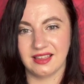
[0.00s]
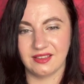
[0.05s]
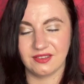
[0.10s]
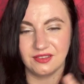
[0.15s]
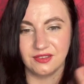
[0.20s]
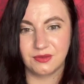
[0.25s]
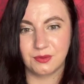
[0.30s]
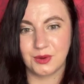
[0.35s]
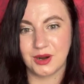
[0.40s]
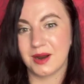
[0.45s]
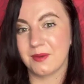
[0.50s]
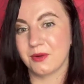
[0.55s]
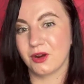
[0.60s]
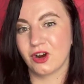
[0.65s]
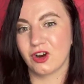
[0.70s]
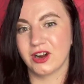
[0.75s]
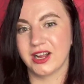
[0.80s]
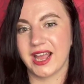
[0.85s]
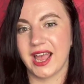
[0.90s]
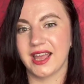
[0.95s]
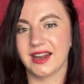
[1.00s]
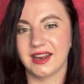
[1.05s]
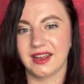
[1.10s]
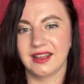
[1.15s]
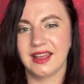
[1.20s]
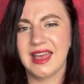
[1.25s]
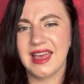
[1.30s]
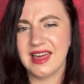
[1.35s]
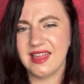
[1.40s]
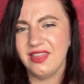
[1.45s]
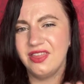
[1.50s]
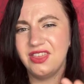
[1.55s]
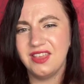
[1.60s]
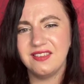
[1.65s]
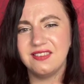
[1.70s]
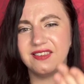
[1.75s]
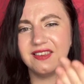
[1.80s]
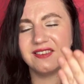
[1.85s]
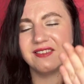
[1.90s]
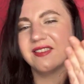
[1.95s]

This is what I'm creating. This